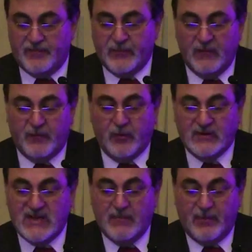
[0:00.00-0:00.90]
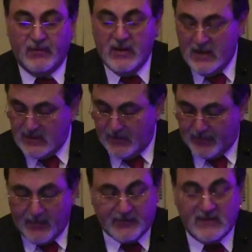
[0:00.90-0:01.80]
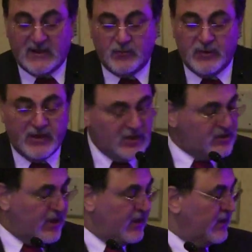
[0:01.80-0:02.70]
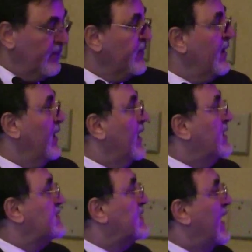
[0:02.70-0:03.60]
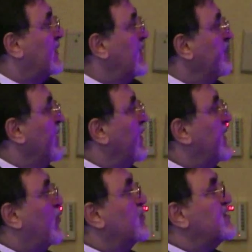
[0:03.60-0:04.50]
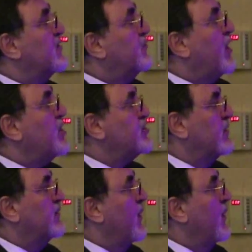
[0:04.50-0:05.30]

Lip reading: For example, the parameter that we reach here is that the concentration,